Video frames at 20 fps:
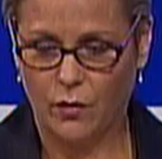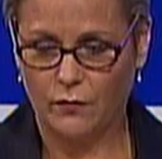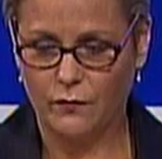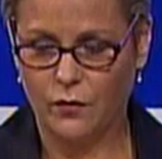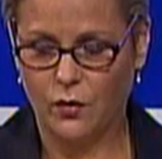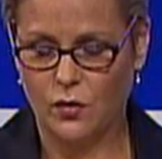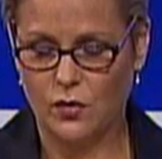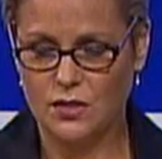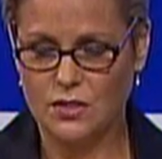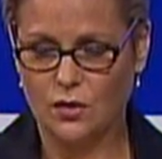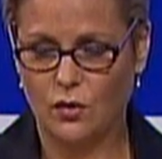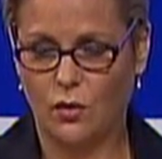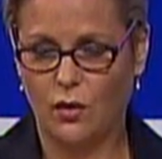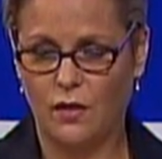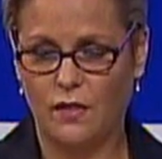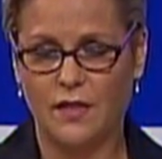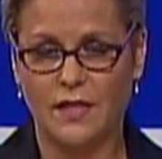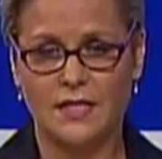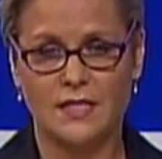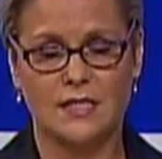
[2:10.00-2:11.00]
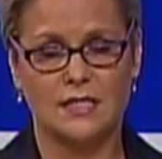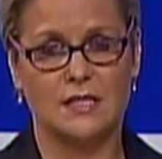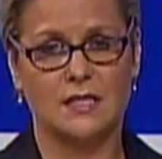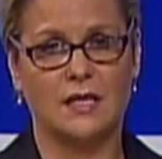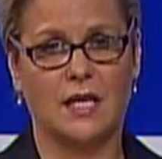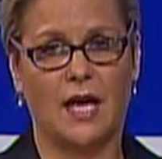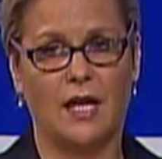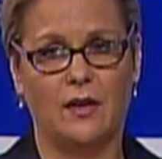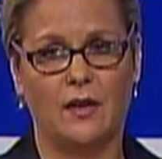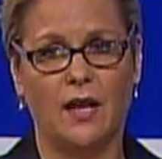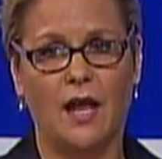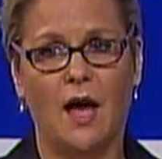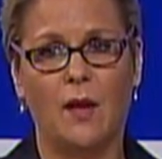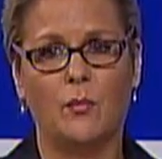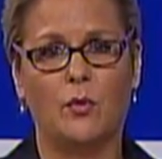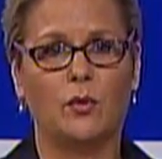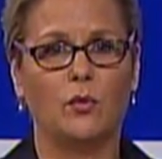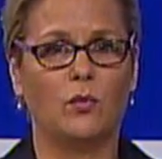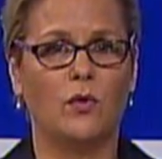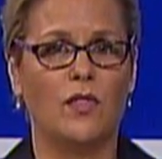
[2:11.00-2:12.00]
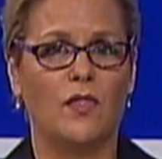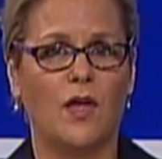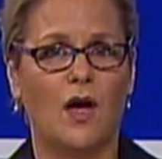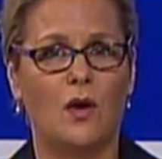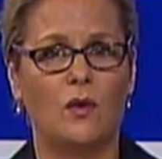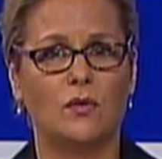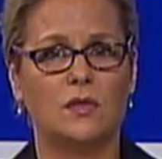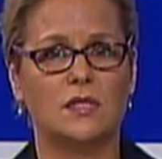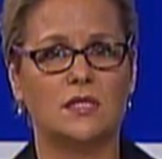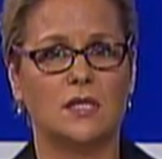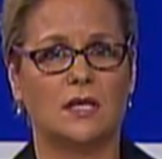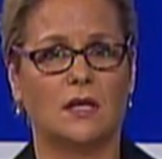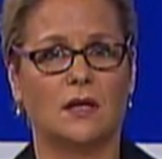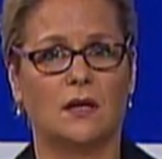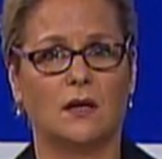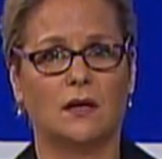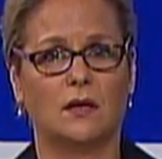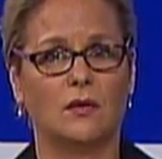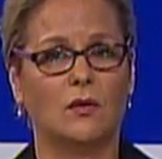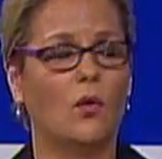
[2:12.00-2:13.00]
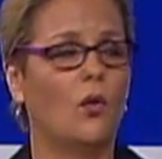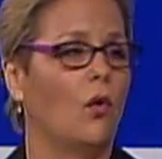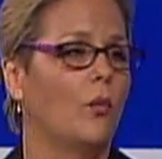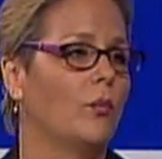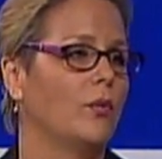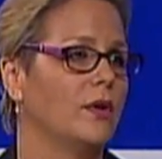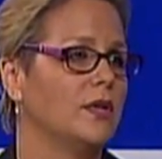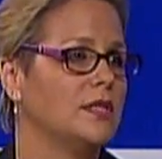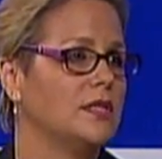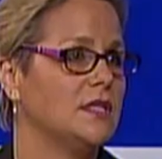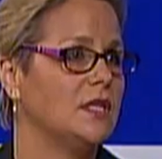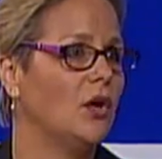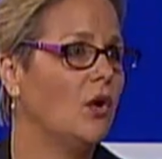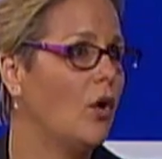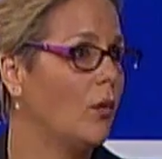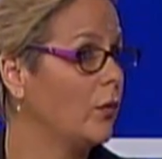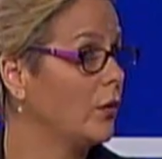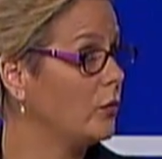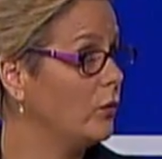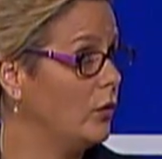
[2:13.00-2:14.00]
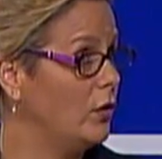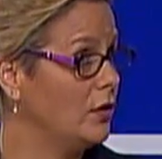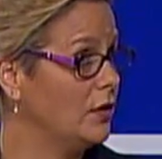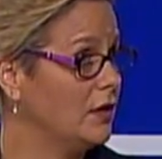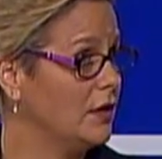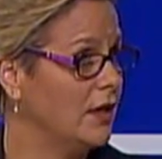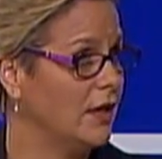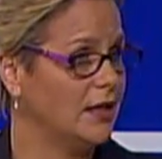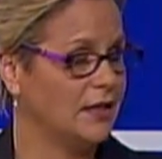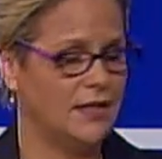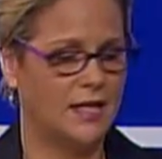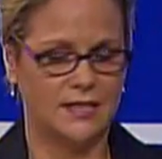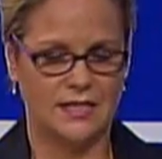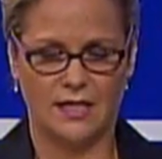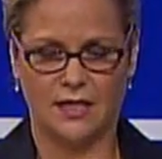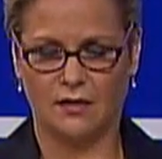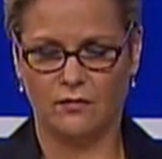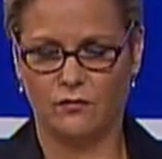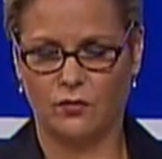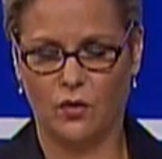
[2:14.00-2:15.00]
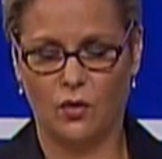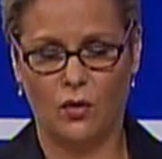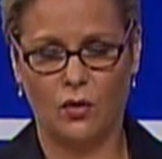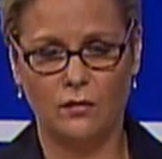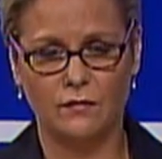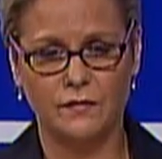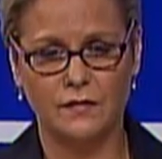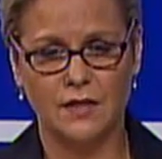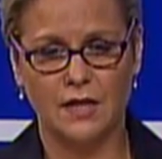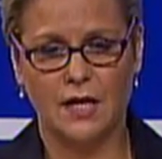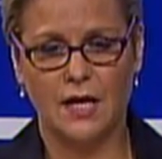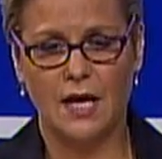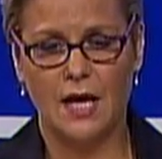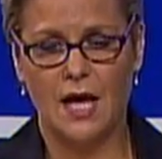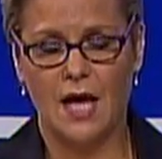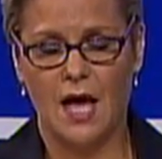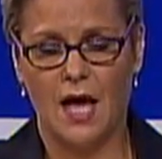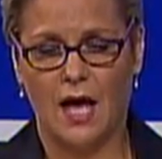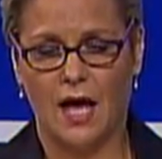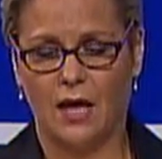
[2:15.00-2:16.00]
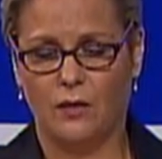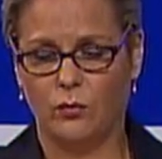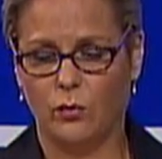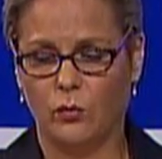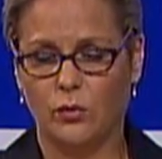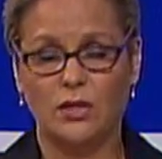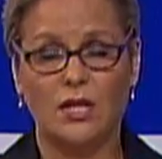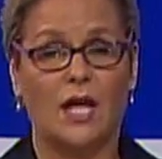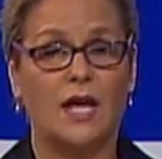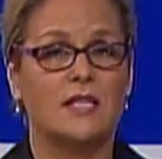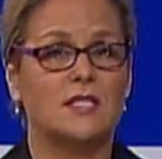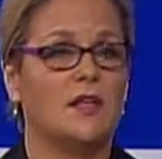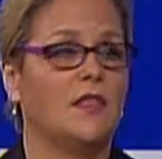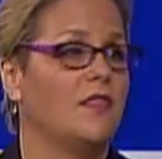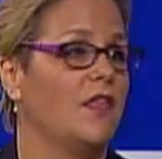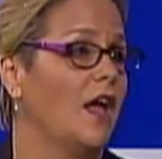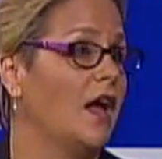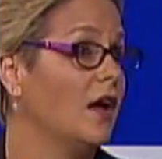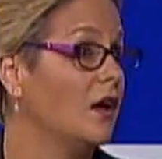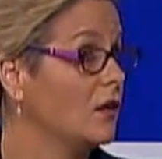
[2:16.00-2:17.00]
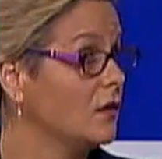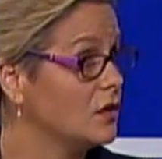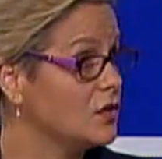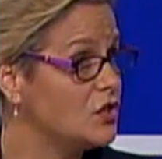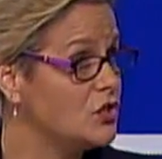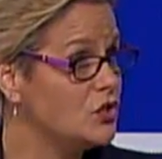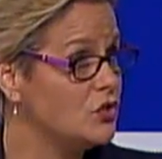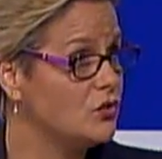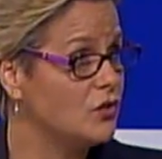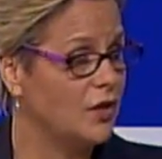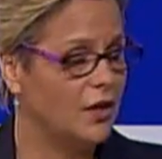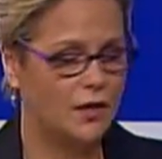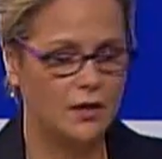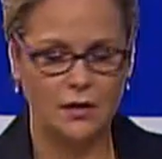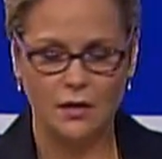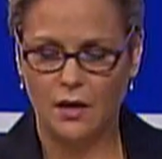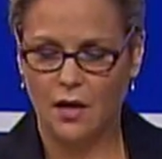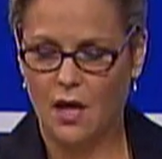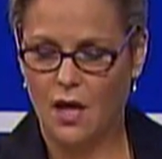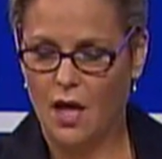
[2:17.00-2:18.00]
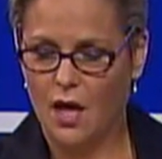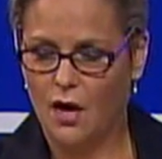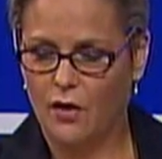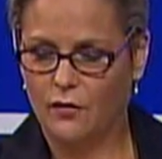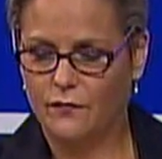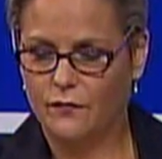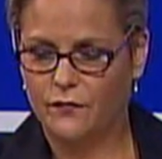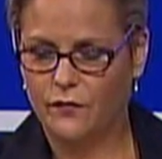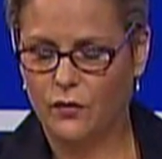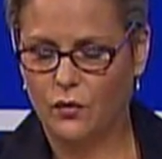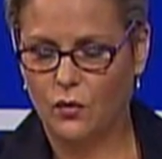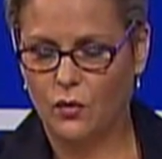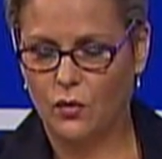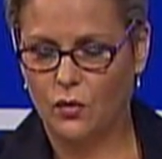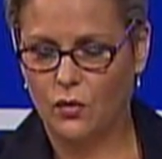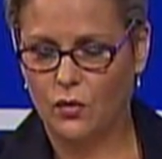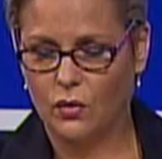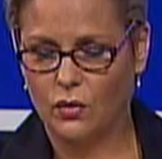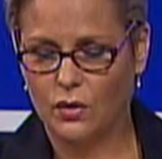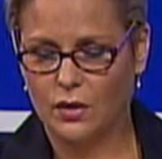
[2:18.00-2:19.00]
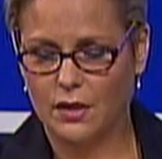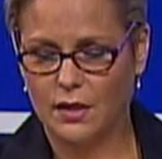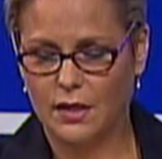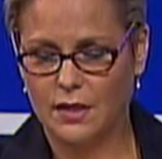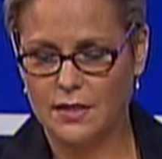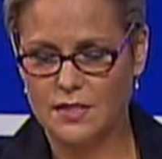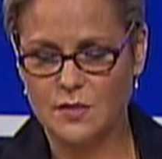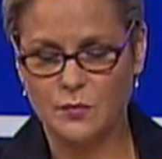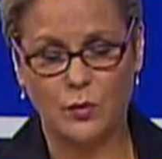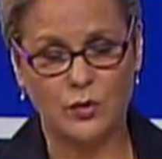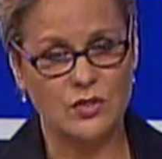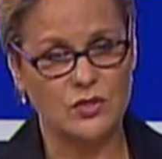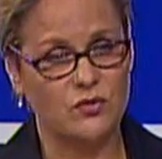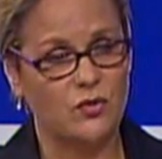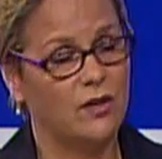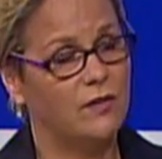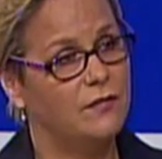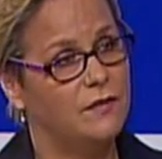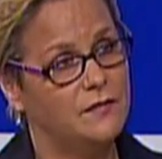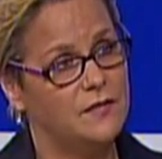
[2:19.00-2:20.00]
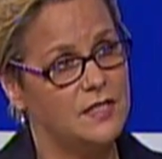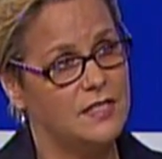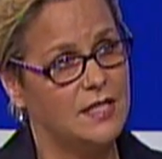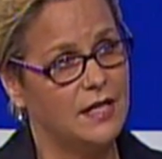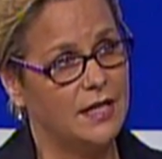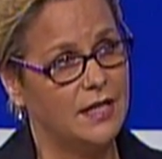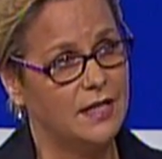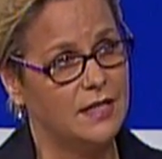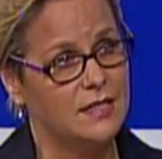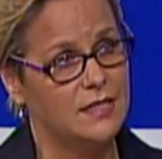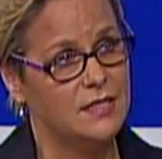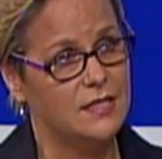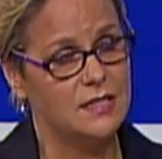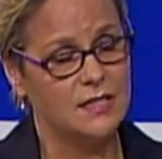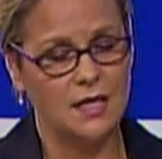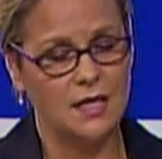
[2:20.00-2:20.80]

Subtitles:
course, all this cannot happen without the corporate world getting involved. And we would like to thank Angostura for sponsoring 50 tickets